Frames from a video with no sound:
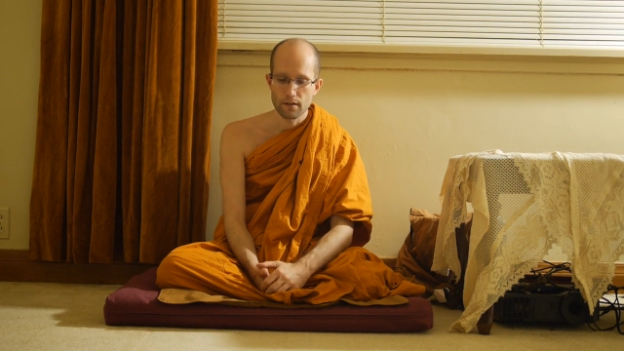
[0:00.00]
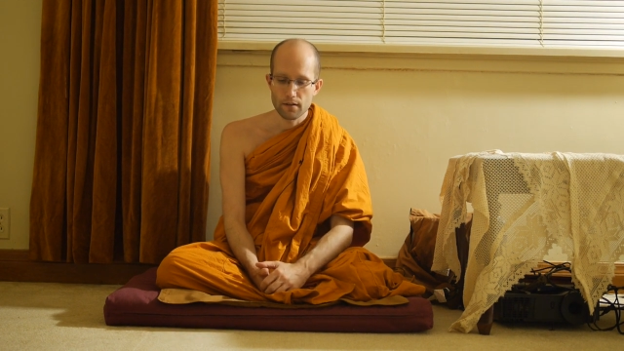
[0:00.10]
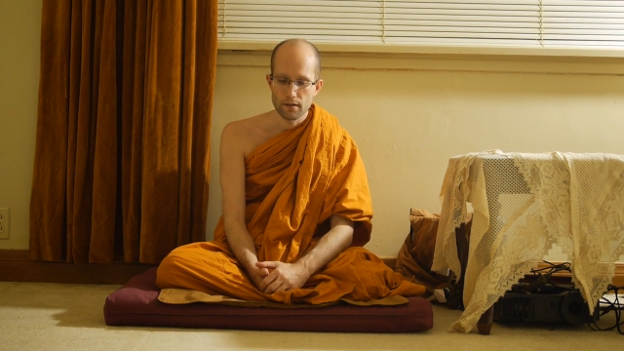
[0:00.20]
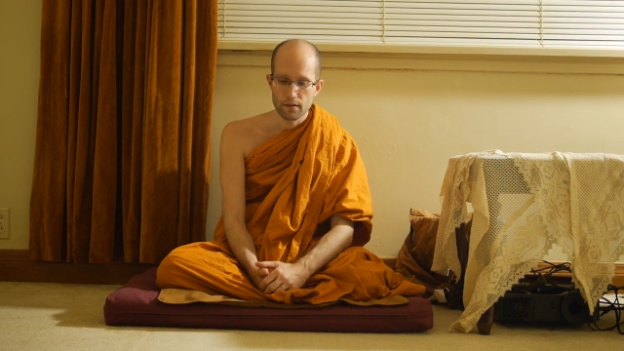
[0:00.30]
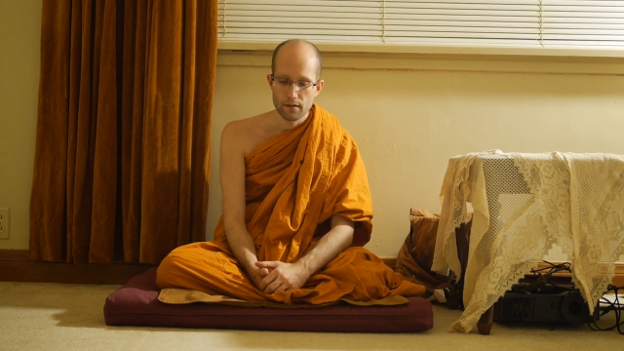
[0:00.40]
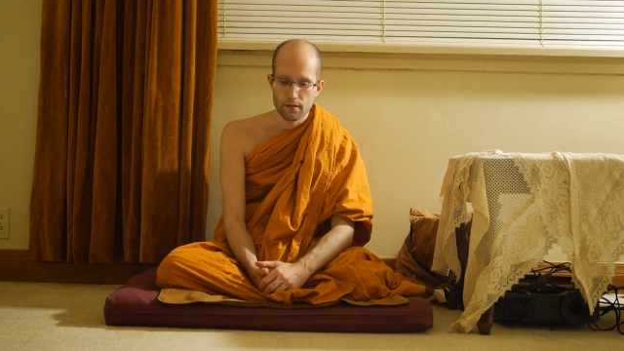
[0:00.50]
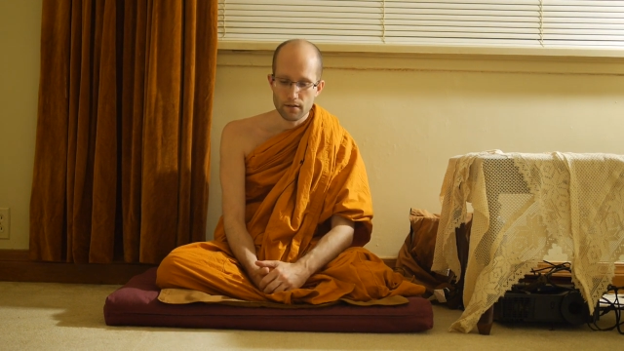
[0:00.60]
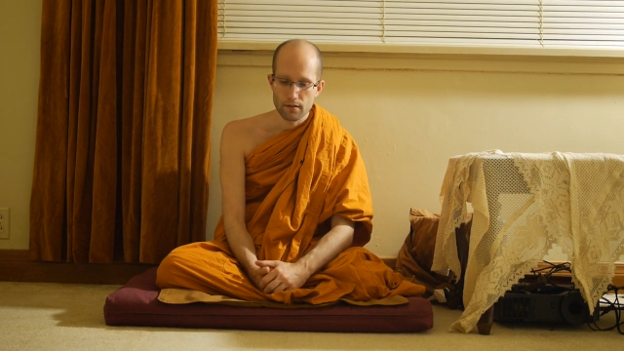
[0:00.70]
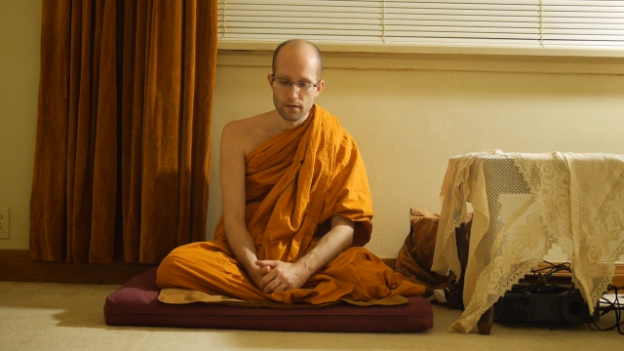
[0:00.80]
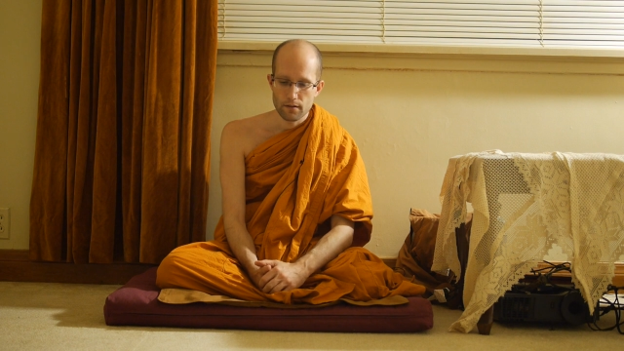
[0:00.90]

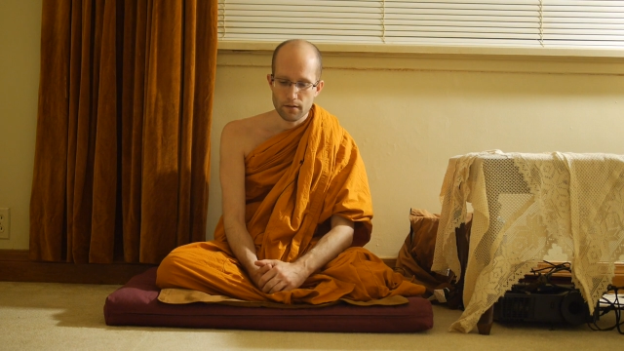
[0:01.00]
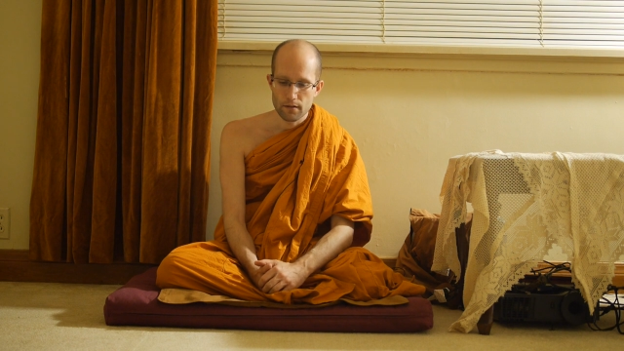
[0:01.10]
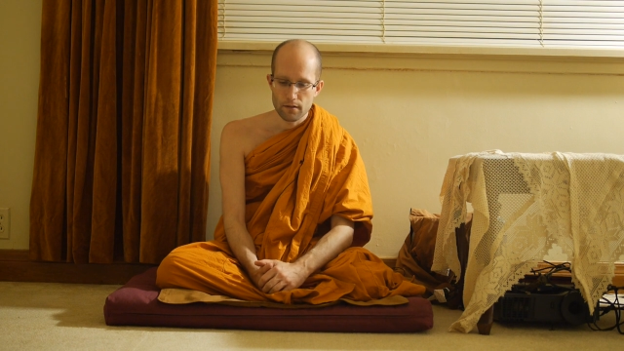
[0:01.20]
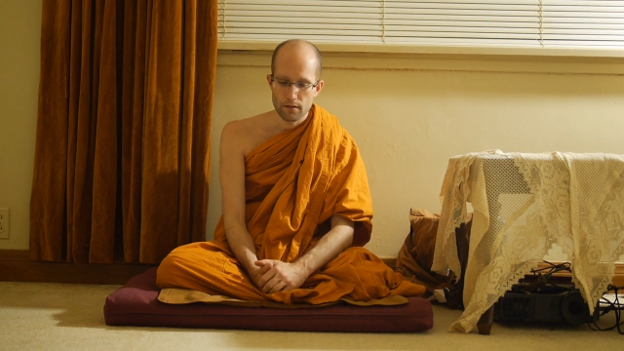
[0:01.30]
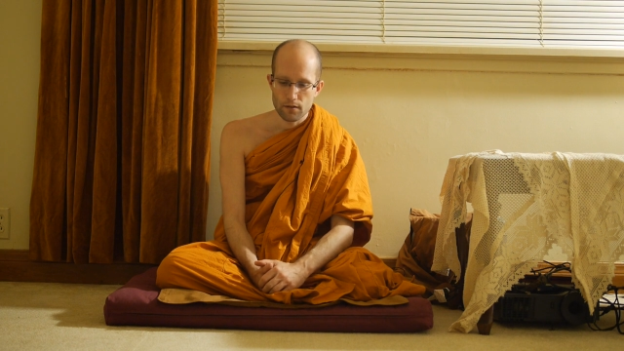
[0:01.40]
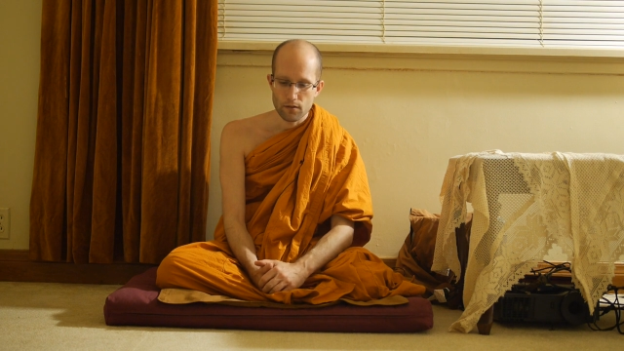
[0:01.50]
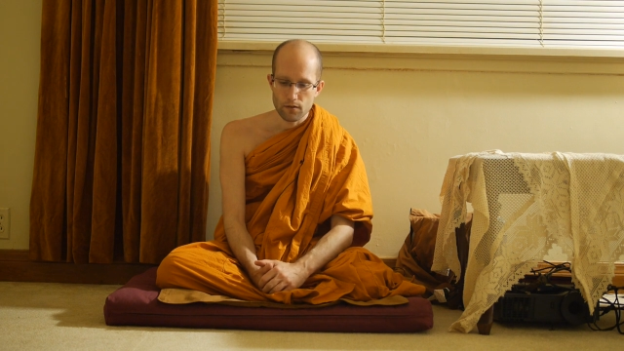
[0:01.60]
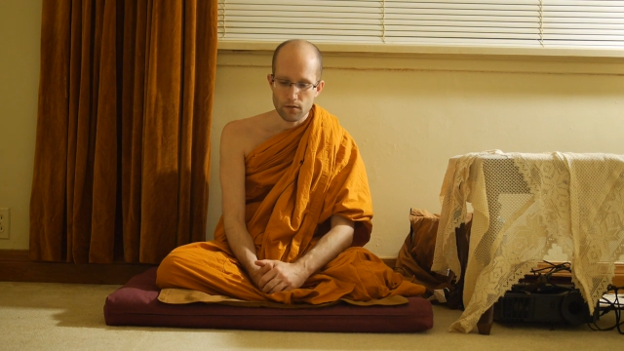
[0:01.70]
(no one is talking)